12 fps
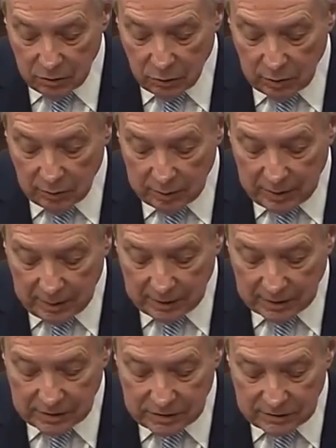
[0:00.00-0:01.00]
where
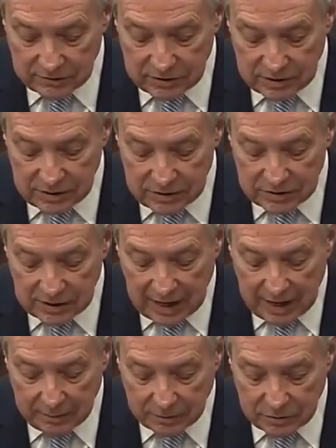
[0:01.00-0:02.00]
Republicans have seized
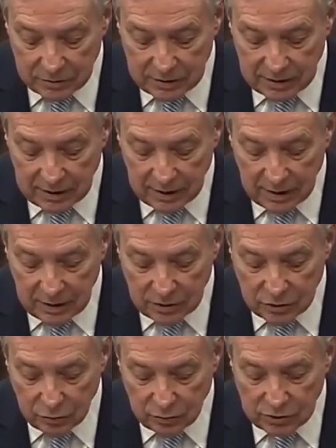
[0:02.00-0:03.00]
the opportunity
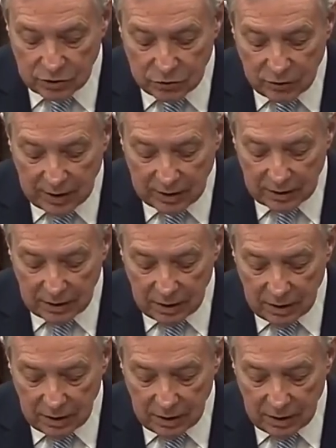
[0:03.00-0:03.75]
to restrict